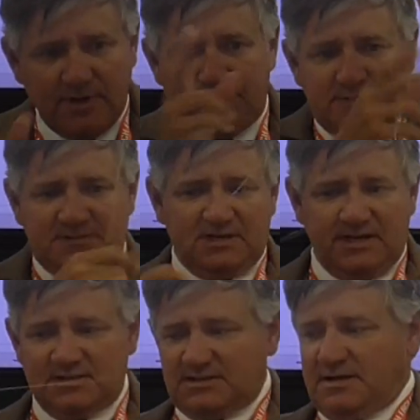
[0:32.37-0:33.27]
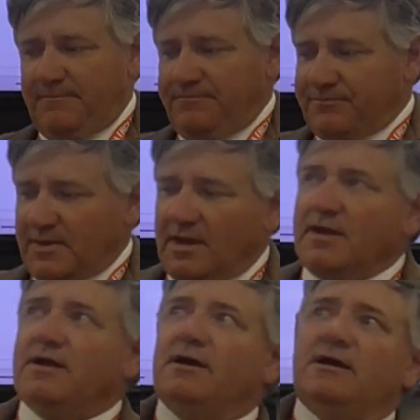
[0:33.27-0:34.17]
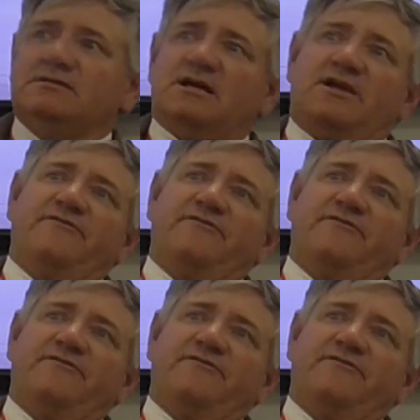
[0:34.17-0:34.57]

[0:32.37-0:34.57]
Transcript: represents is like